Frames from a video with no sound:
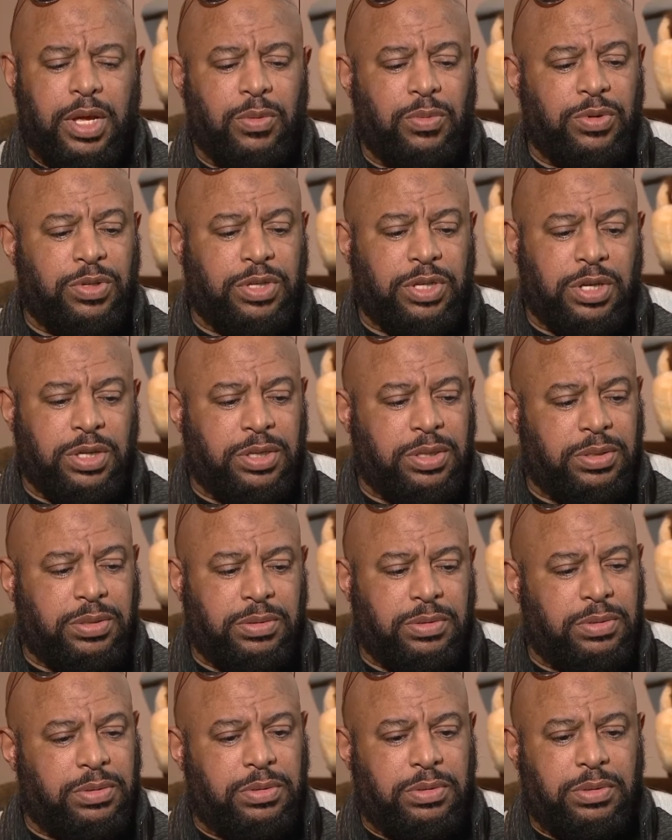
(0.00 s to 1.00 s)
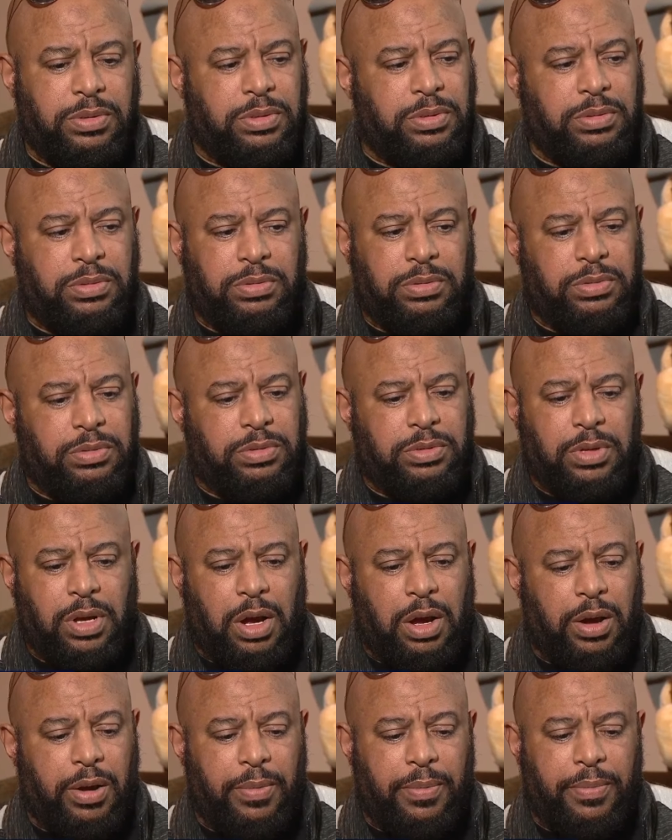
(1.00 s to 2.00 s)
It was just
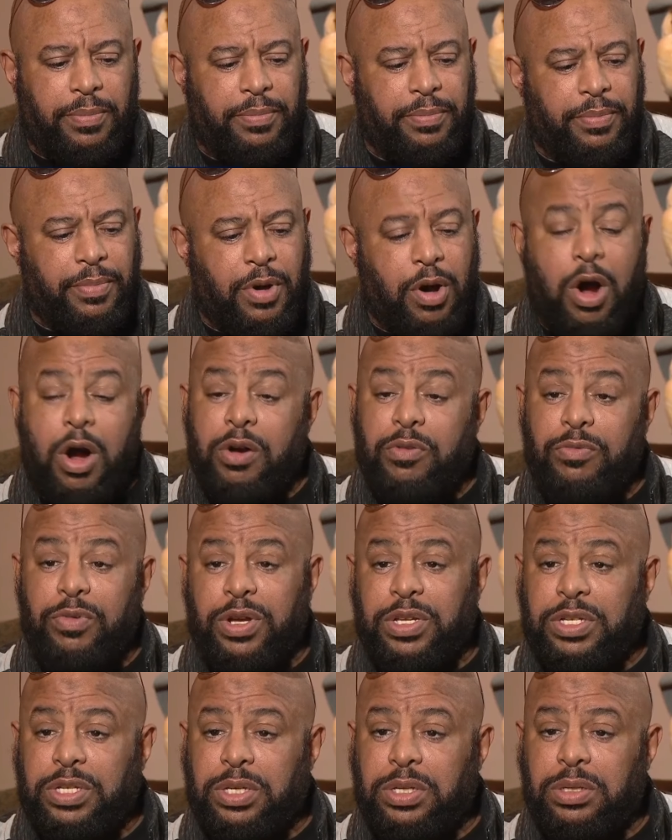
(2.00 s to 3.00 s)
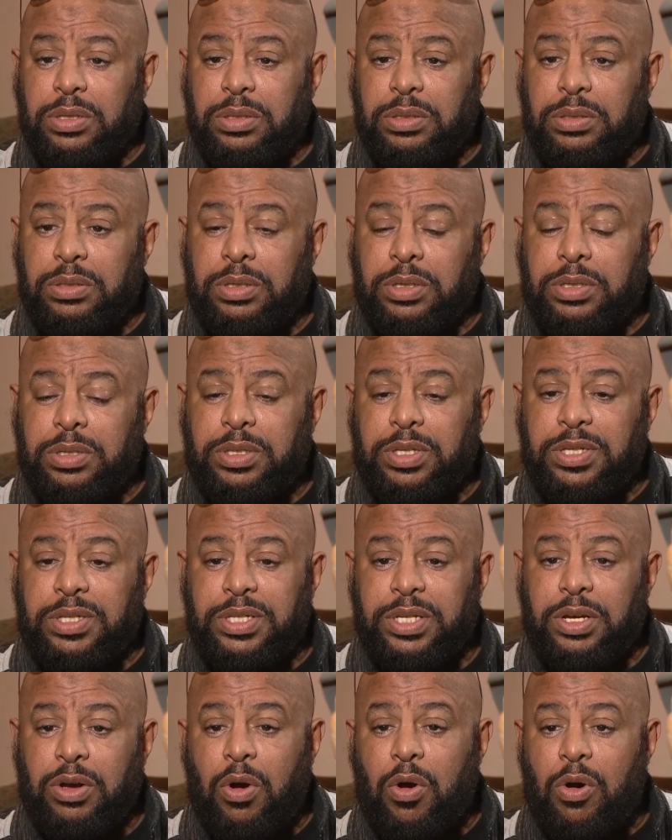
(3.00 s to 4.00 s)
heart-wrenching to
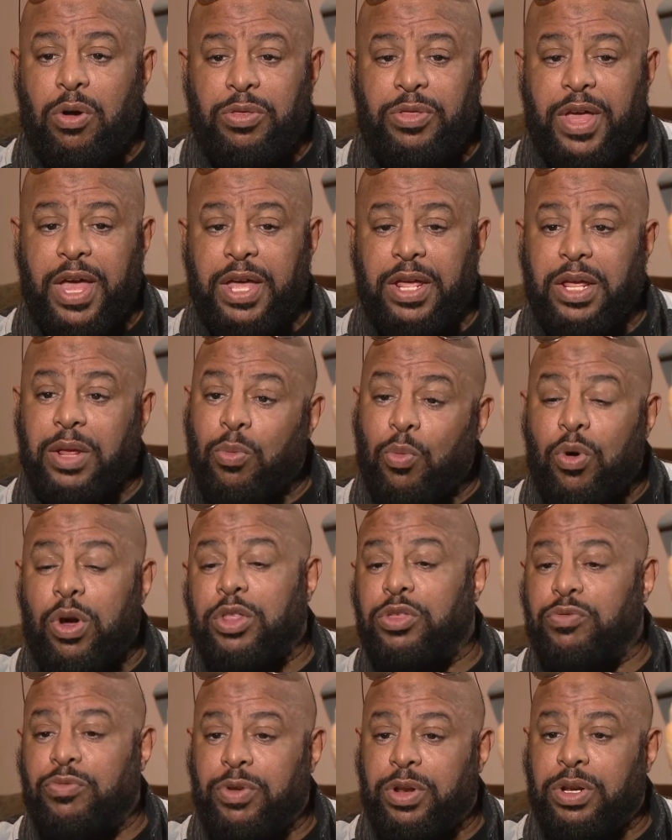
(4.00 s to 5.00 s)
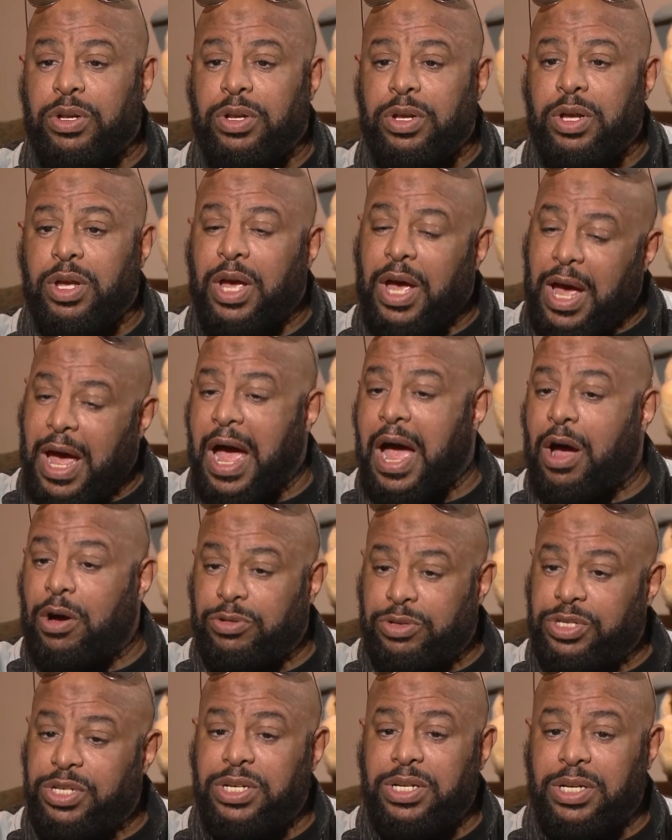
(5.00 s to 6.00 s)
see all that and wondering
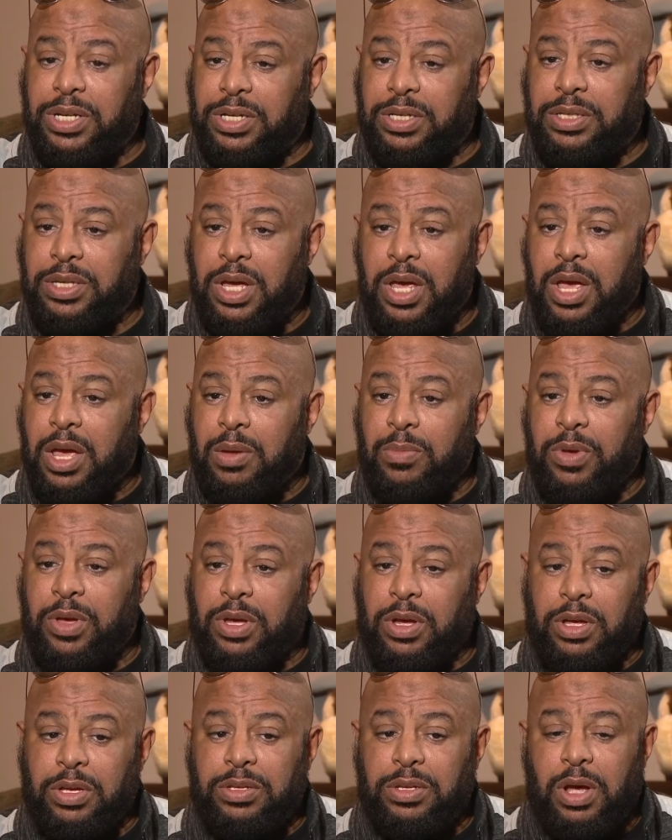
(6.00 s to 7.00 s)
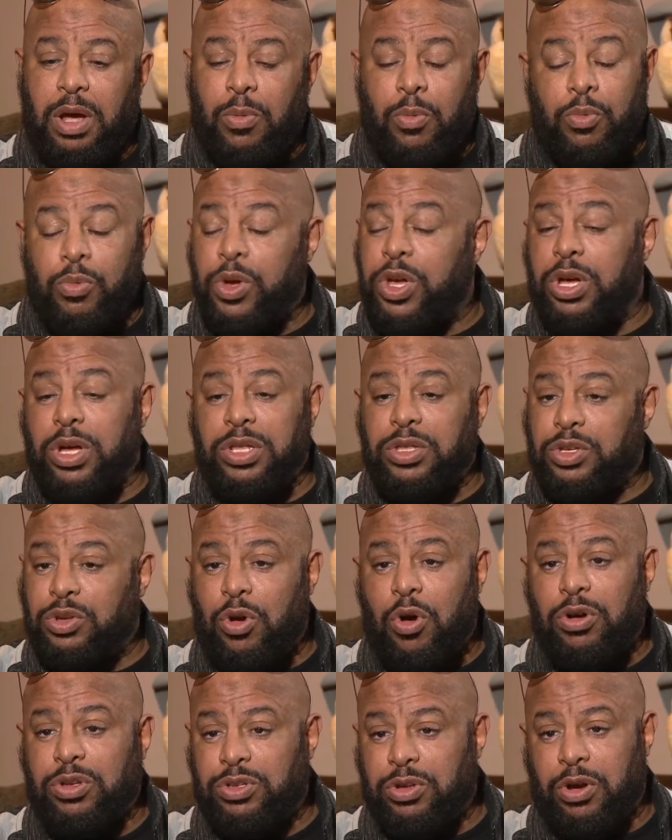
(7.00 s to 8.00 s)
how she is, because we couldn't
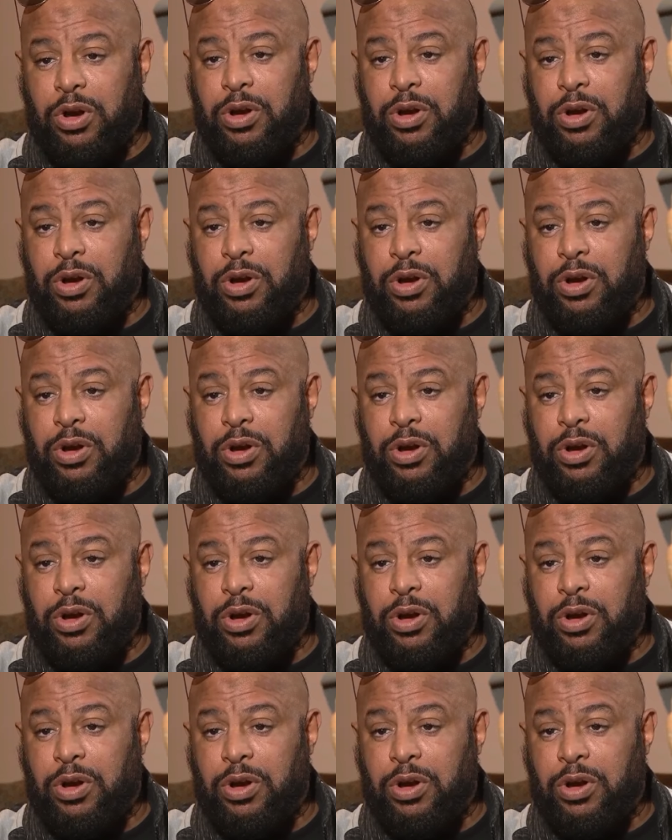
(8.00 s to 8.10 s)
talk to